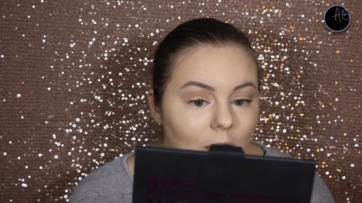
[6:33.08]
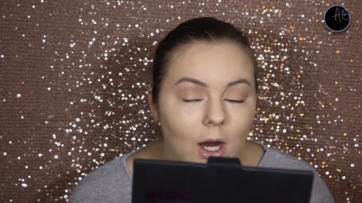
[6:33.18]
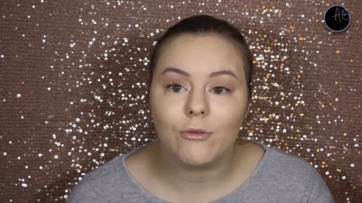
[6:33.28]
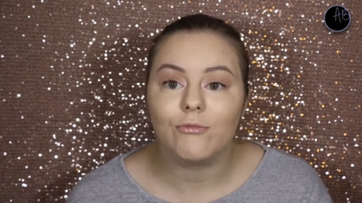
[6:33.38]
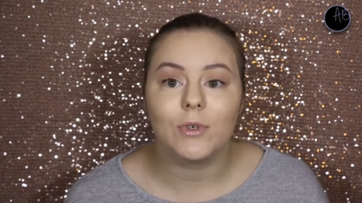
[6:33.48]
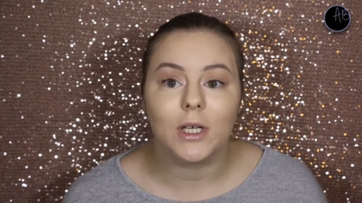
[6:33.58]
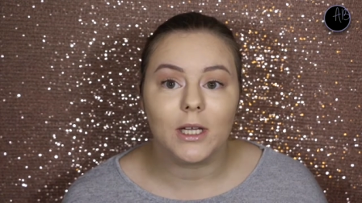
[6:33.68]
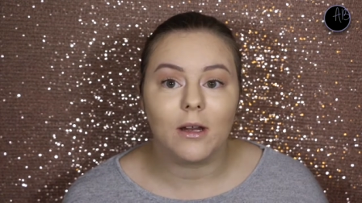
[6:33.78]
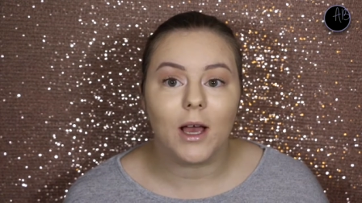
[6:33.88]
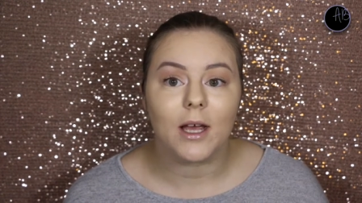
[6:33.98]
I
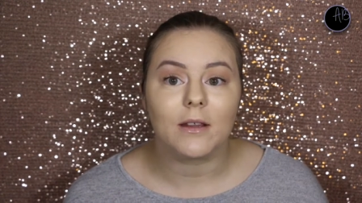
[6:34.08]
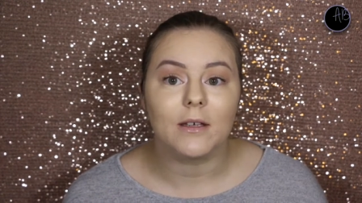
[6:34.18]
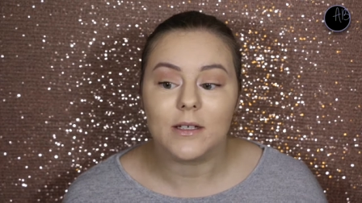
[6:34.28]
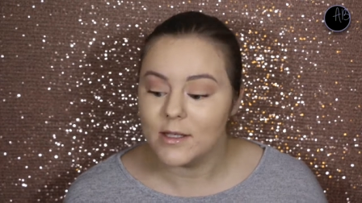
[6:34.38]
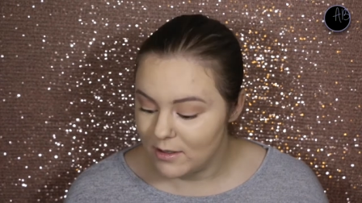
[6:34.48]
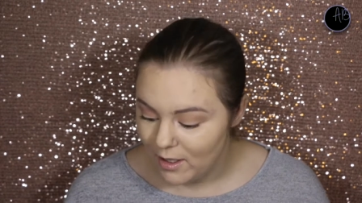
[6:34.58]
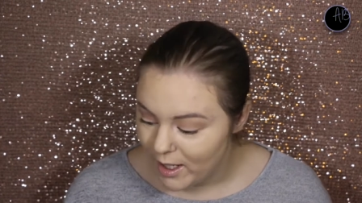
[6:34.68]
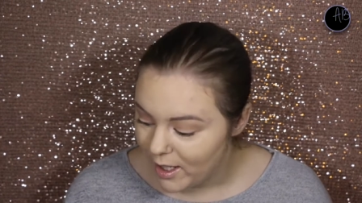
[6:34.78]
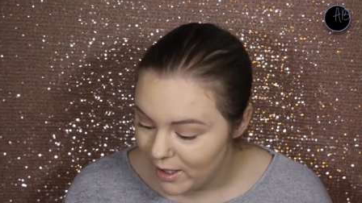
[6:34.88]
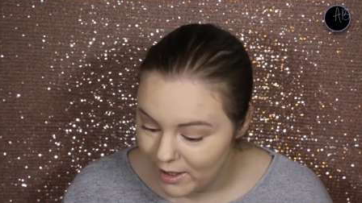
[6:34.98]
really like this.
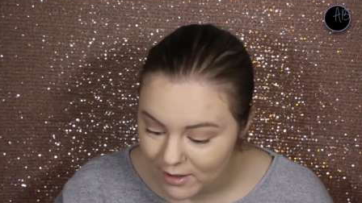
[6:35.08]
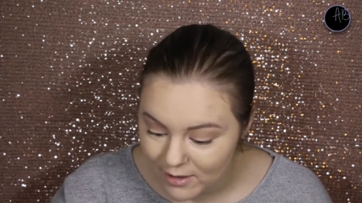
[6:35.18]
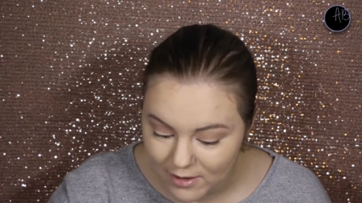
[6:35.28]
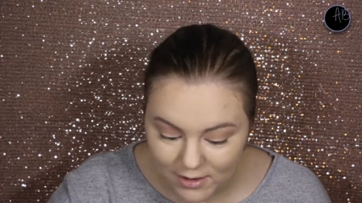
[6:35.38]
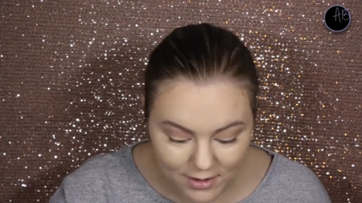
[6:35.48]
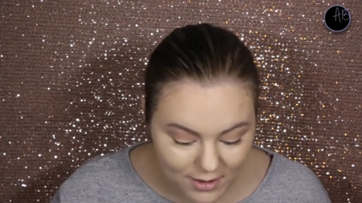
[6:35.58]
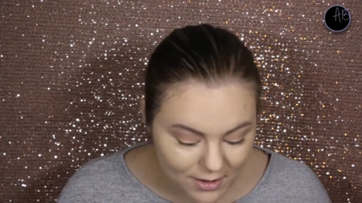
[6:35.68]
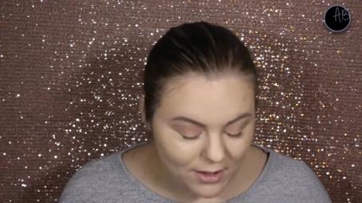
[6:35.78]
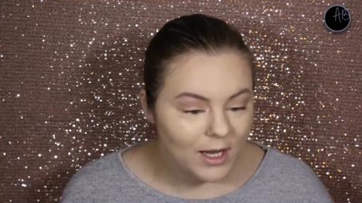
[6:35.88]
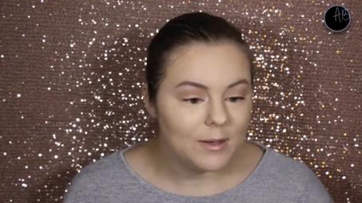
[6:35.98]
I
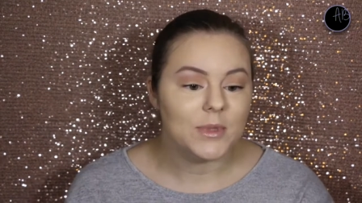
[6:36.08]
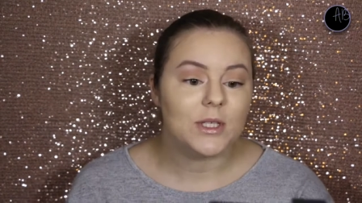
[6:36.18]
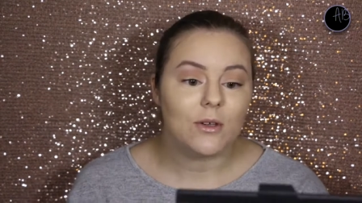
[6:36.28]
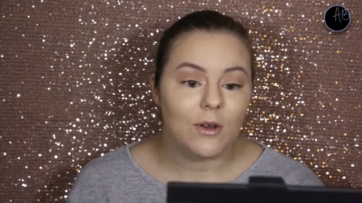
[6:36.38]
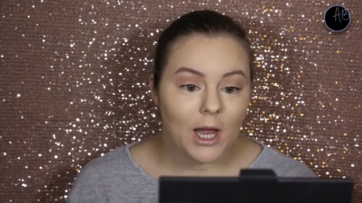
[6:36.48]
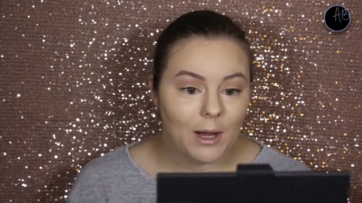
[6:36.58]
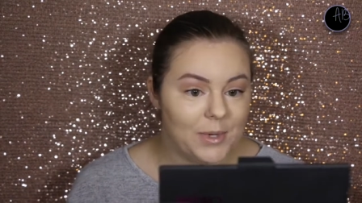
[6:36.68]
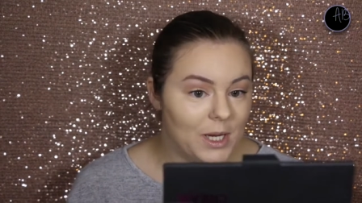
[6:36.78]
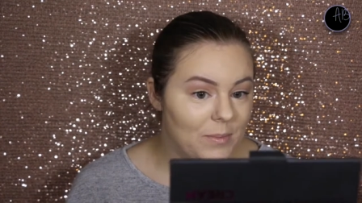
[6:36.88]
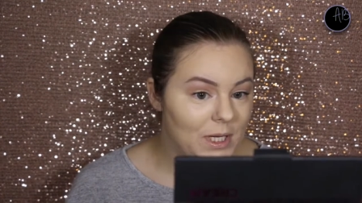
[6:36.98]
am so
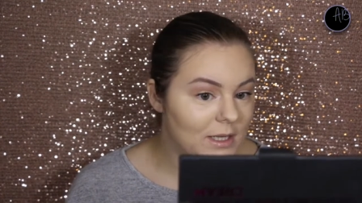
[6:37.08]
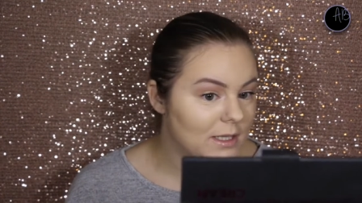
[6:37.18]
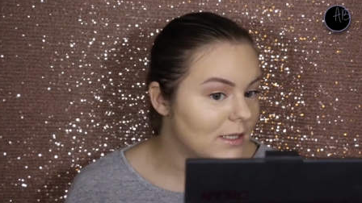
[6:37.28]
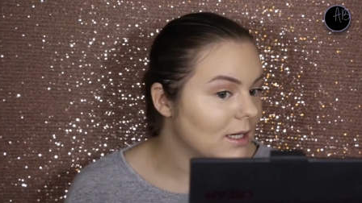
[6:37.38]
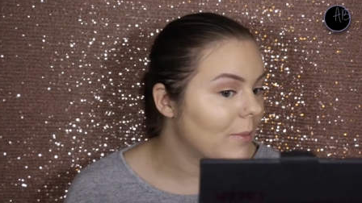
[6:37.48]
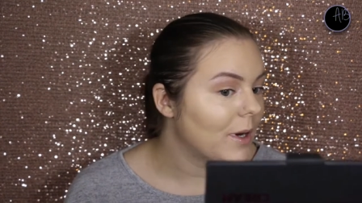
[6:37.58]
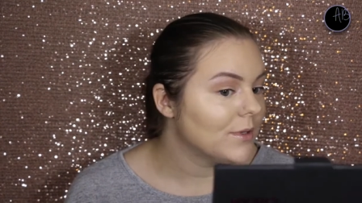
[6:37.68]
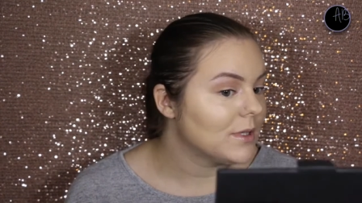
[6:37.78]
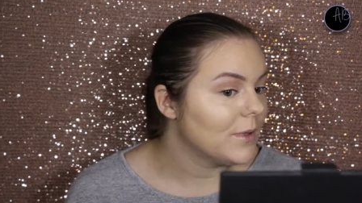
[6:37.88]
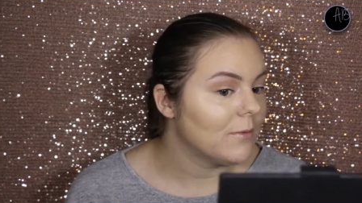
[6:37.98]
happy I picked this up. I
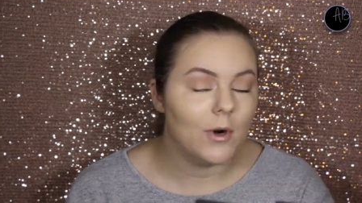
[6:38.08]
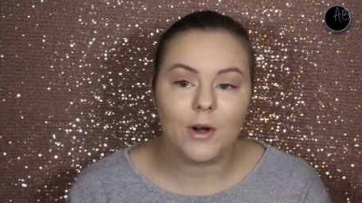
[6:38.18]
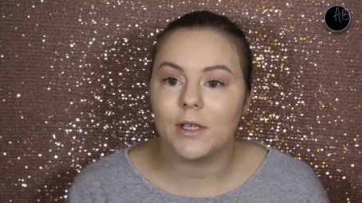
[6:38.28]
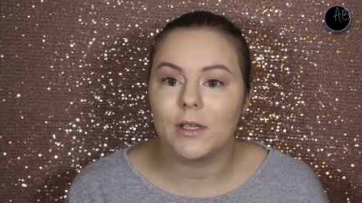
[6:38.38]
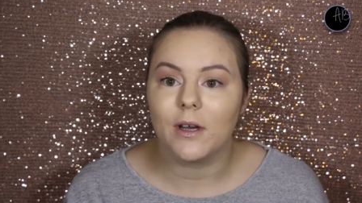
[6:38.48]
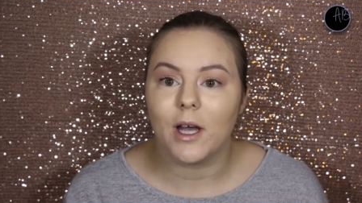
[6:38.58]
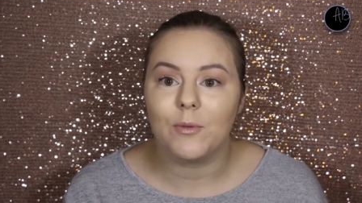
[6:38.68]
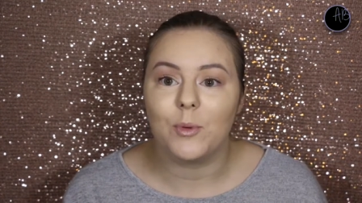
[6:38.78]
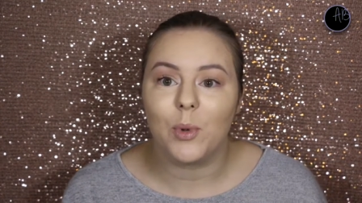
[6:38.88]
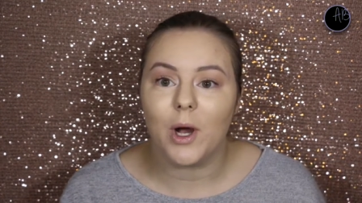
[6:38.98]
was a bit worried that
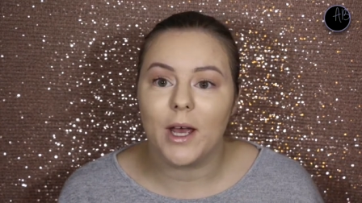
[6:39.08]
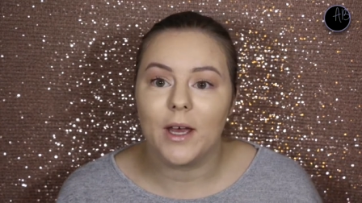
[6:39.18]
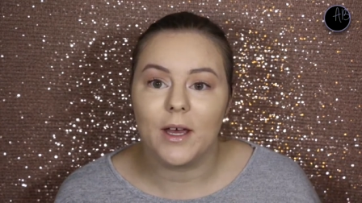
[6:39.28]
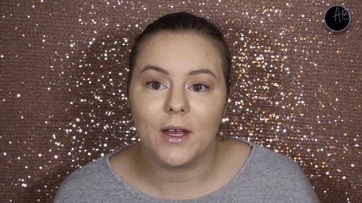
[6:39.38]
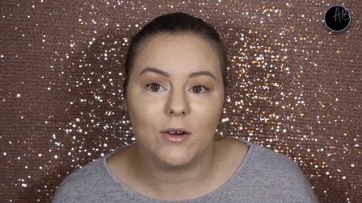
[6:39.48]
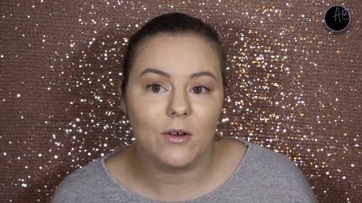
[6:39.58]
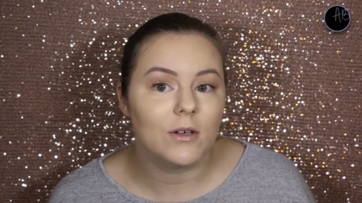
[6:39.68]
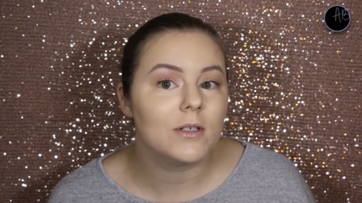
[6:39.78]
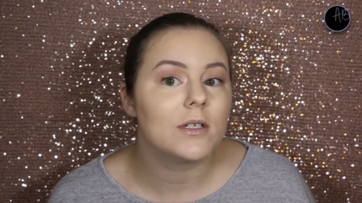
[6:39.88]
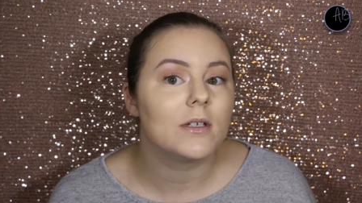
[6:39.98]
I would buy it and
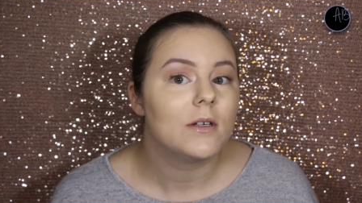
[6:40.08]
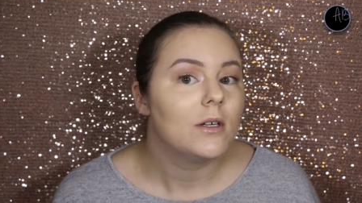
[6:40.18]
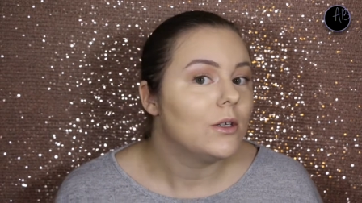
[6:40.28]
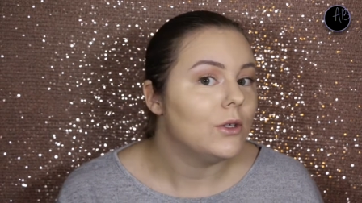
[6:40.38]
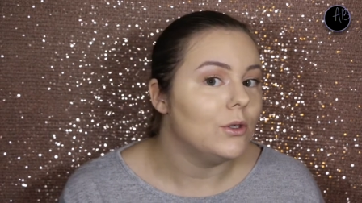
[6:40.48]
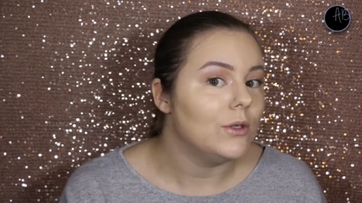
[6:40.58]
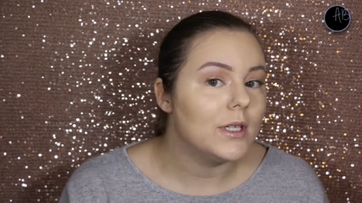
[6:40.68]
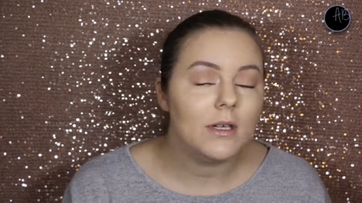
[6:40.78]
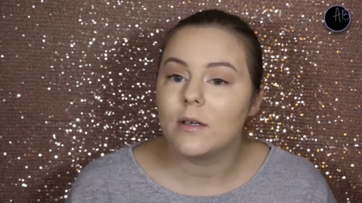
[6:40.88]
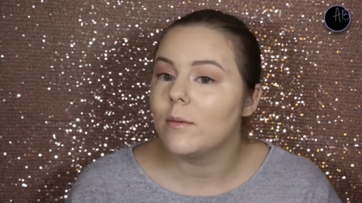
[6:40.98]
not
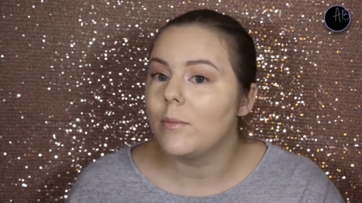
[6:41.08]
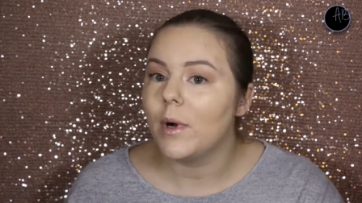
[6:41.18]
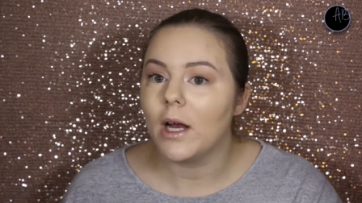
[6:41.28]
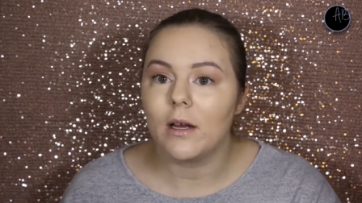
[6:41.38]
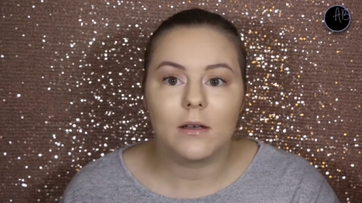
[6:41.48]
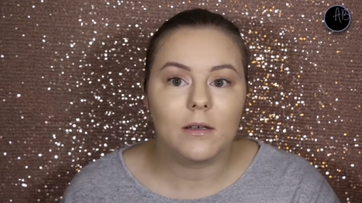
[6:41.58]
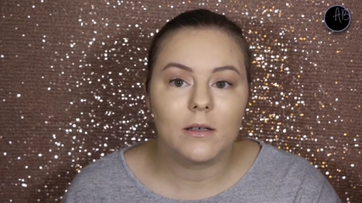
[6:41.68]
use it, but